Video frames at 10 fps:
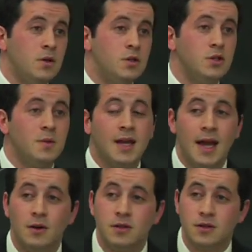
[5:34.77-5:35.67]
So as my
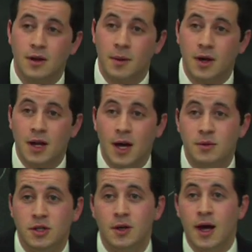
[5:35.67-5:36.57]
counsel, I'm going to
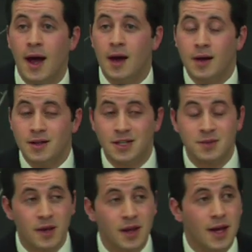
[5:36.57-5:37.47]
come to you to
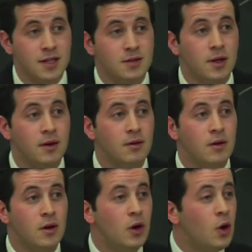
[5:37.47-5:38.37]
explain that to me.
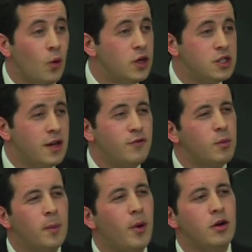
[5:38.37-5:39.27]
When should I
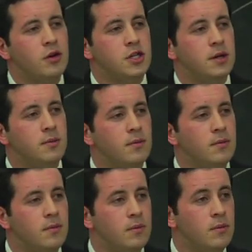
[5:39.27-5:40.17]
form a partnership?
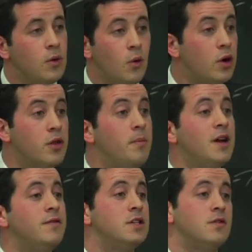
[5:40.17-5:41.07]
What are the
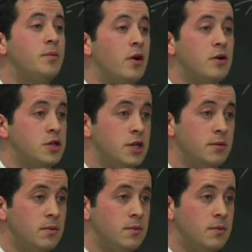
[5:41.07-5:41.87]
benefits of a partnership?